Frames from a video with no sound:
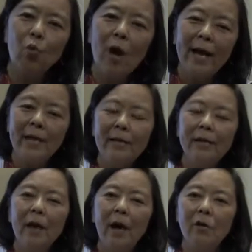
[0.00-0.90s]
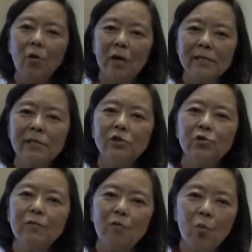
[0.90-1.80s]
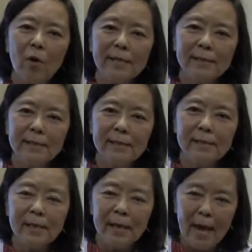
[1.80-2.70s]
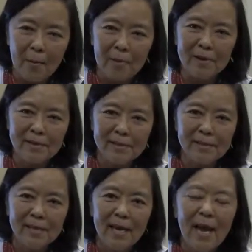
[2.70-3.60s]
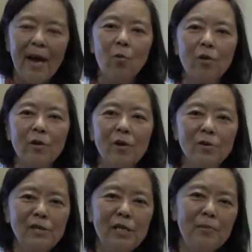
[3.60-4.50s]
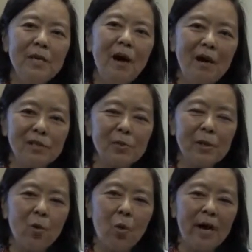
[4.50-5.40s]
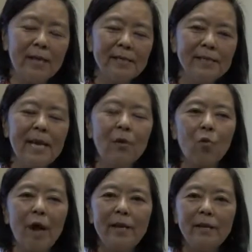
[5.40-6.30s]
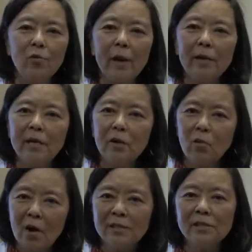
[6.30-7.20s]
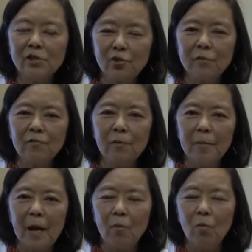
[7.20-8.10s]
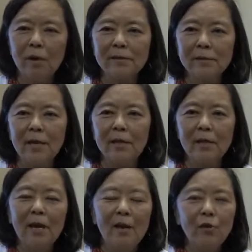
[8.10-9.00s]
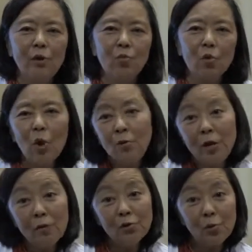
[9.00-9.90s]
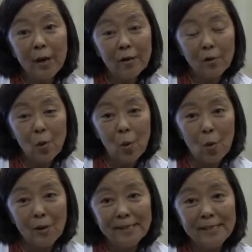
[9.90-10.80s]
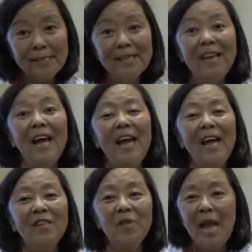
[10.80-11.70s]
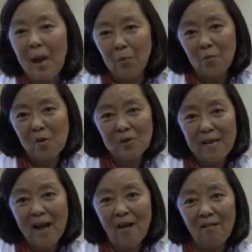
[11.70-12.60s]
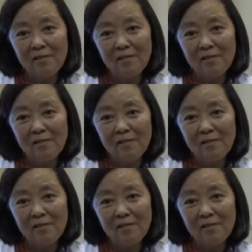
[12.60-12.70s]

right across the street from West Campus, where okay. the old TB hospital was, and right directly across the street from them was like the Barodio trailer court mm -hmm. and the Hammer Motel.